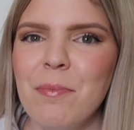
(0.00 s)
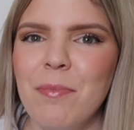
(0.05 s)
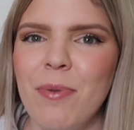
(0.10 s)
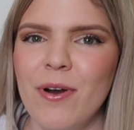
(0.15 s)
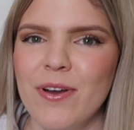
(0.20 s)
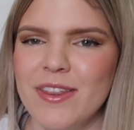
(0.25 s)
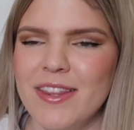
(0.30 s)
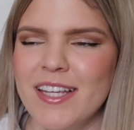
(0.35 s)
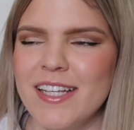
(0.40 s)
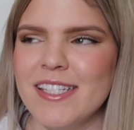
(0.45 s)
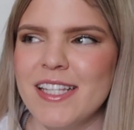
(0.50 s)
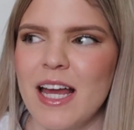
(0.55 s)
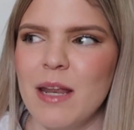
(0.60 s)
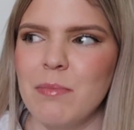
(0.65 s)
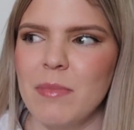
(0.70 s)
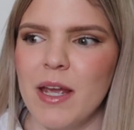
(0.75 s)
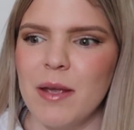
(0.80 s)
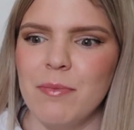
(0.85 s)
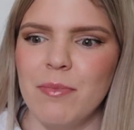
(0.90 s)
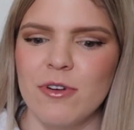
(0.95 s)
put these
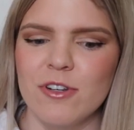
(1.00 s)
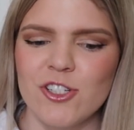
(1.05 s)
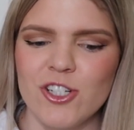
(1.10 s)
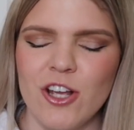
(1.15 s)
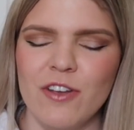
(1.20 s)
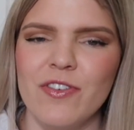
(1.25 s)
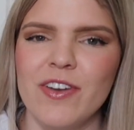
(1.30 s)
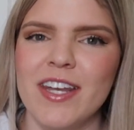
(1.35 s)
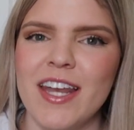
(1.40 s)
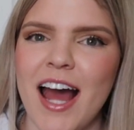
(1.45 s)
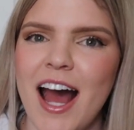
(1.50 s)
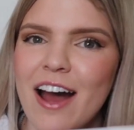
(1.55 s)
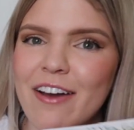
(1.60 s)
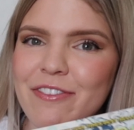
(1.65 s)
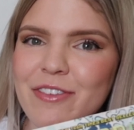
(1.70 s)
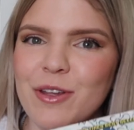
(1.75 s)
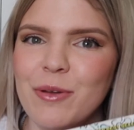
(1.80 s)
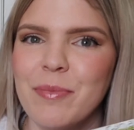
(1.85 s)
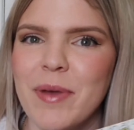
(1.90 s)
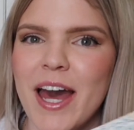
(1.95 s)
on my bookshelf and
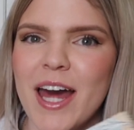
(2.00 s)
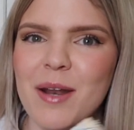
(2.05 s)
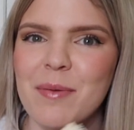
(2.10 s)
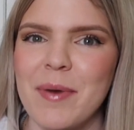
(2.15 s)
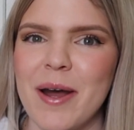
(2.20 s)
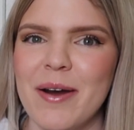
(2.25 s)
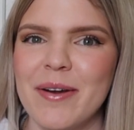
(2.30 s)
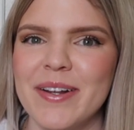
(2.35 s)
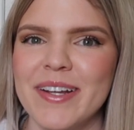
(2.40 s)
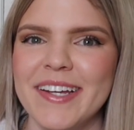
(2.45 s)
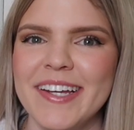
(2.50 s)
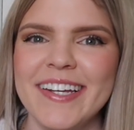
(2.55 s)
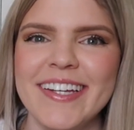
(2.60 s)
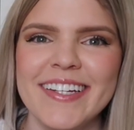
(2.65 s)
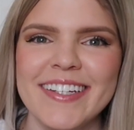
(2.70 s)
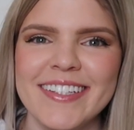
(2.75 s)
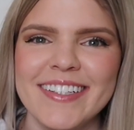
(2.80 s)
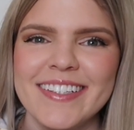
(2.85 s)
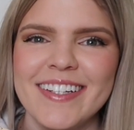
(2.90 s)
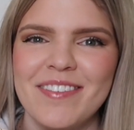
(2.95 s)
not feel bad about
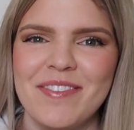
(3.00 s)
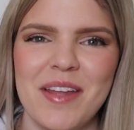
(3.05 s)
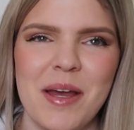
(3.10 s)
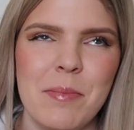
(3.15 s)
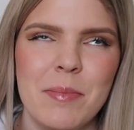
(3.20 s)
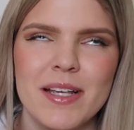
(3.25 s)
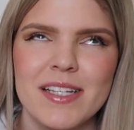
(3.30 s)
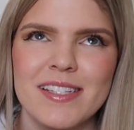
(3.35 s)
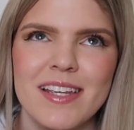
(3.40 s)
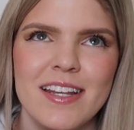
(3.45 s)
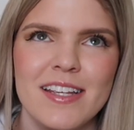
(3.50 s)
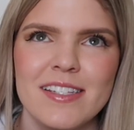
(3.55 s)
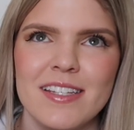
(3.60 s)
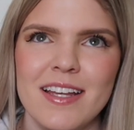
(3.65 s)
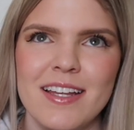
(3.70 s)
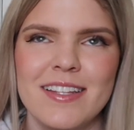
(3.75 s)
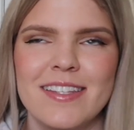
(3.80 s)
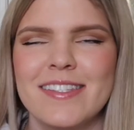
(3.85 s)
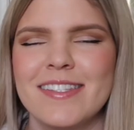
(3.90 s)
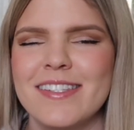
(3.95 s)
it, if that makes any
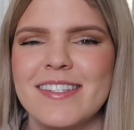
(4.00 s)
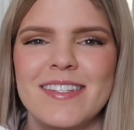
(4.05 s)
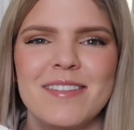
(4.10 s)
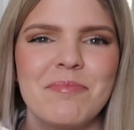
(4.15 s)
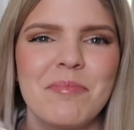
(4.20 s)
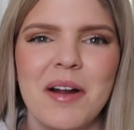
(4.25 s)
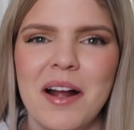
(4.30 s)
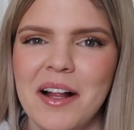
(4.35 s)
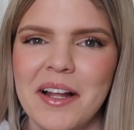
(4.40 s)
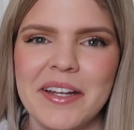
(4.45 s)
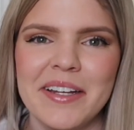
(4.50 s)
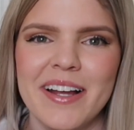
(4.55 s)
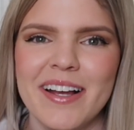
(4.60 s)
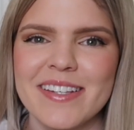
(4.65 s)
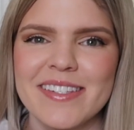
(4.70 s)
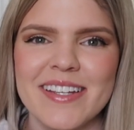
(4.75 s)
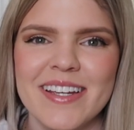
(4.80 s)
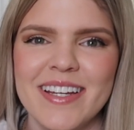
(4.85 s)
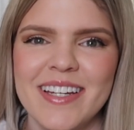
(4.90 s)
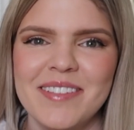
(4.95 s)
sense. Probably
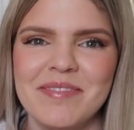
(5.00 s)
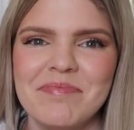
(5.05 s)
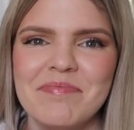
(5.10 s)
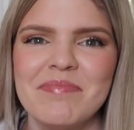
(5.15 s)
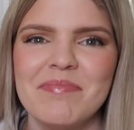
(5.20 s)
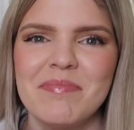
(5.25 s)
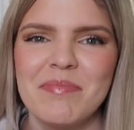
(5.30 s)
doesn't.